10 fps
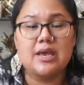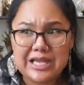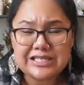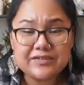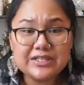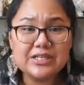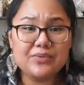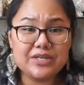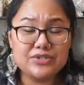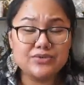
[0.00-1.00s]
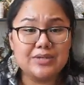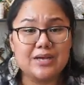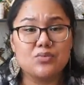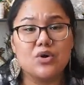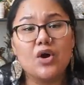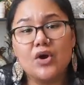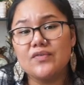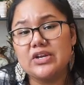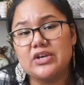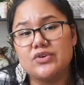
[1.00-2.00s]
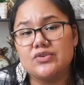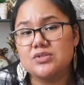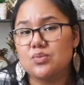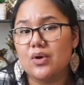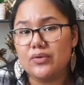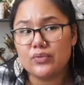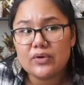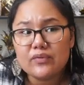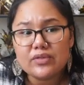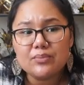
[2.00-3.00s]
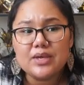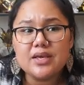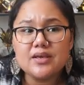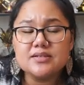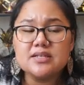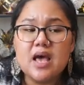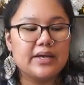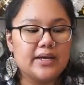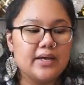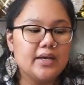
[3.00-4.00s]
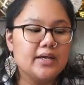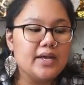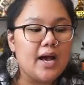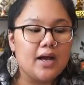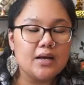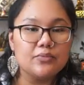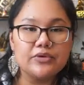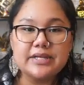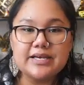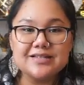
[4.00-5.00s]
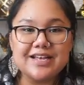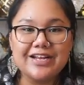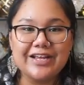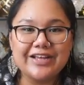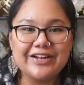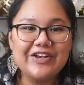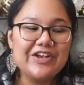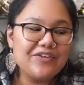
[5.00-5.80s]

I definitely want to do like more haul videos more thrift with me's but yeah I'm really excited